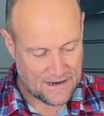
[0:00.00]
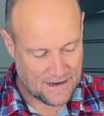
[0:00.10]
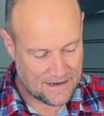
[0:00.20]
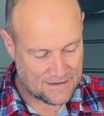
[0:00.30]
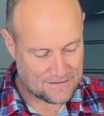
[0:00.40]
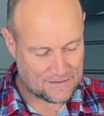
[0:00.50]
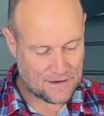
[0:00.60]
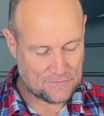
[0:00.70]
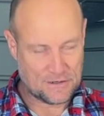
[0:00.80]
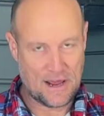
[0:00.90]

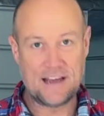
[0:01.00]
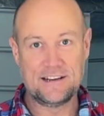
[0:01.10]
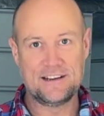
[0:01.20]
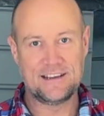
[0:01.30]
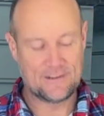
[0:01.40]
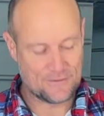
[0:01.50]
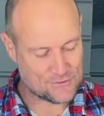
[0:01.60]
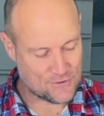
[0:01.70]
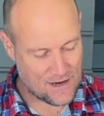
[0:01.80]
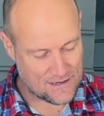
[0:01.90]
loved and hated here in
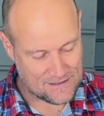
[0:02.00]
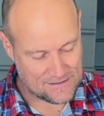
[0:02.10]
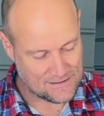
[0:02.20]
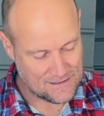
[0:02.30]
Australia.